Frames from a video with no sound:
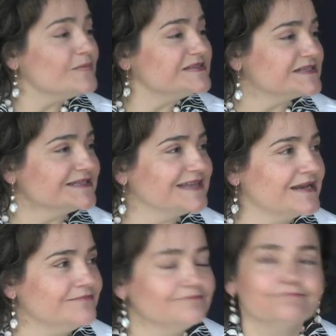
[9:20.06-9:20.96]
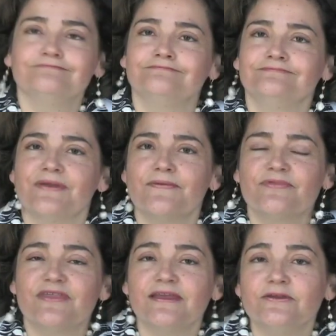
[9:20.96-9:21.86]
Mr. Catan.
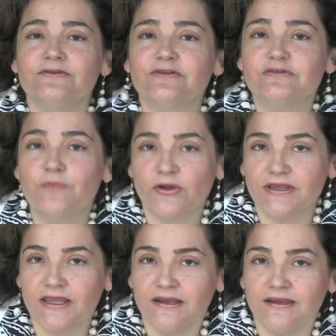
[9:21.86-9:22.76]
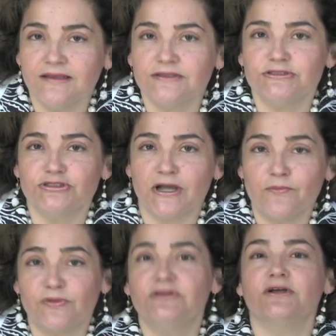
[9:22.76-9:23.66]
Thank you to Spunky, John
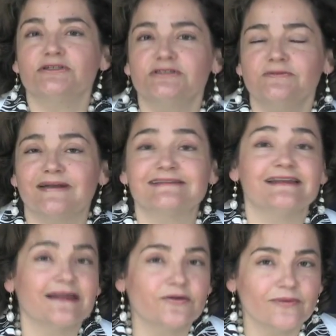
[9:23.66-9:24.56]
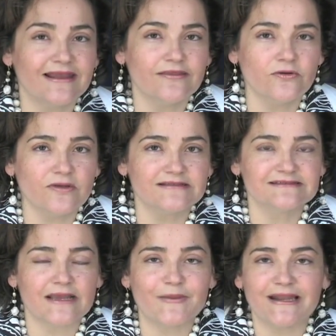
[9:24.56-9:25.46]
Production, Marcelina Robledo,
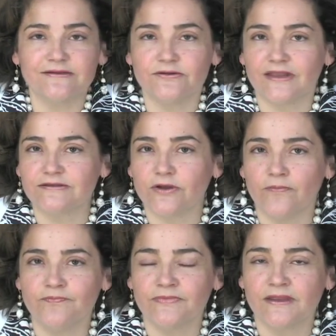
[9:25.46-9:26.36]
EscapeLatino.com,